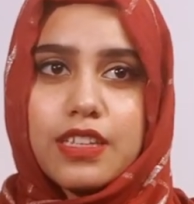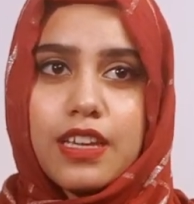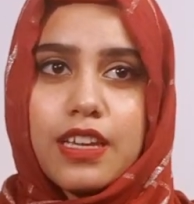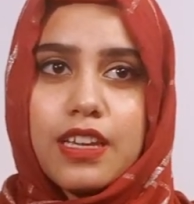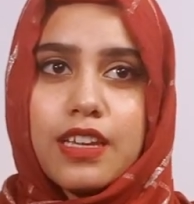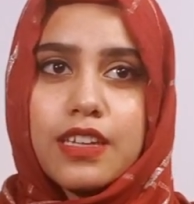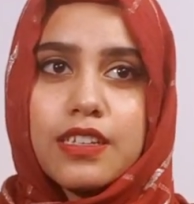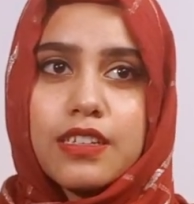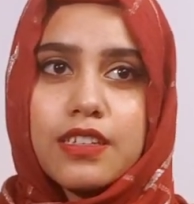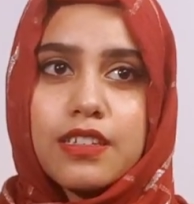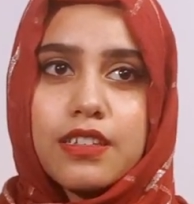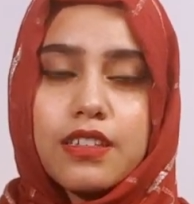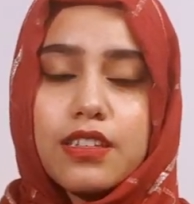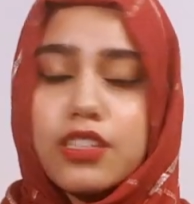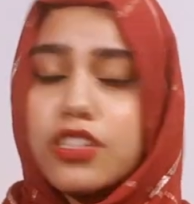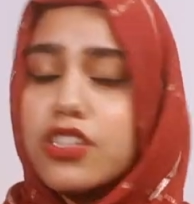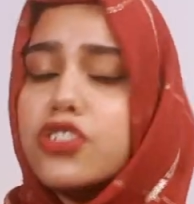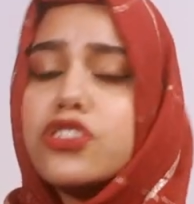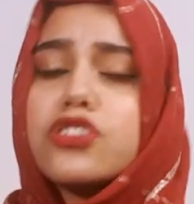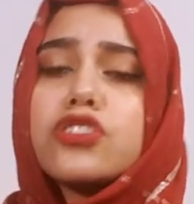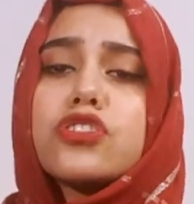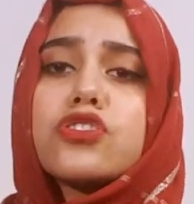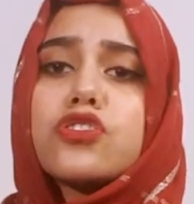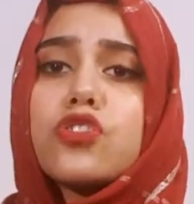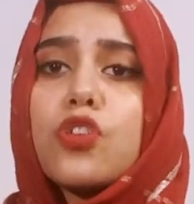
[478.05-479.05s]
and
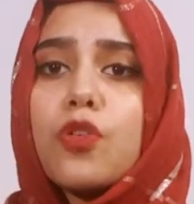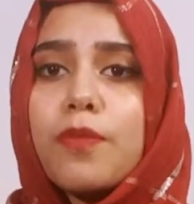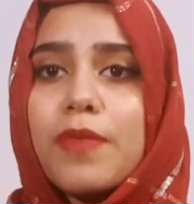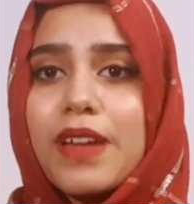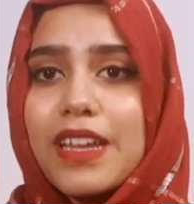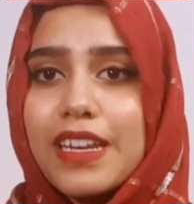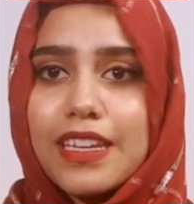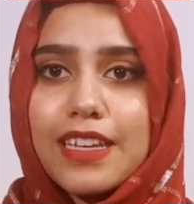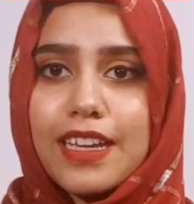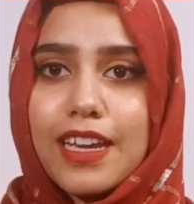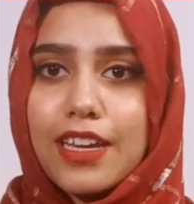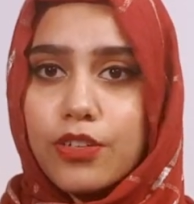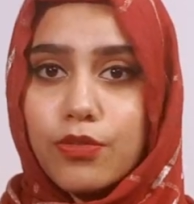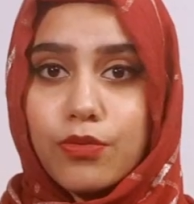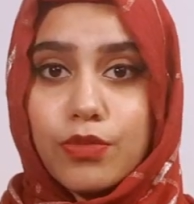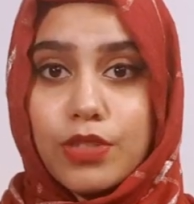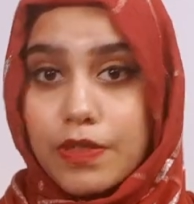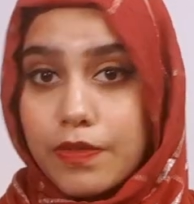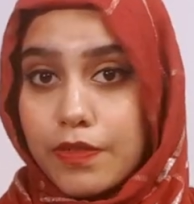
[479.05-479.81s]
there's just so many, I don't